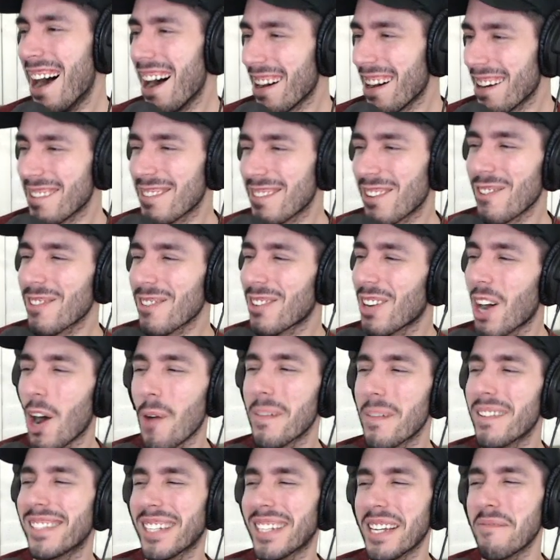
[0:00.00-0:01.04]
Don't call
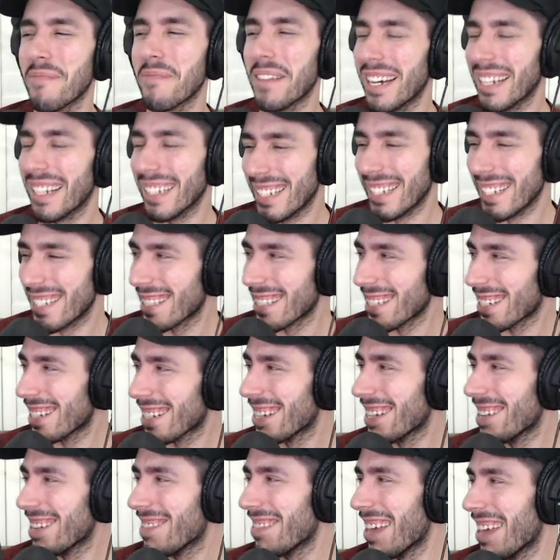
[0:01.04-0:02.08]
me Skip Bayless.
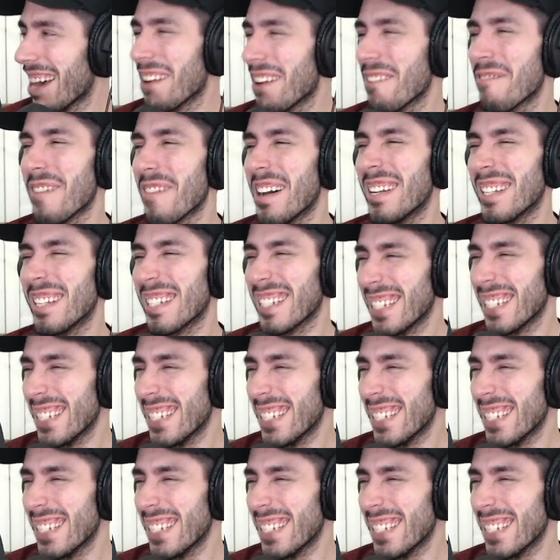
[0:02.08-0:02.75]
That offends.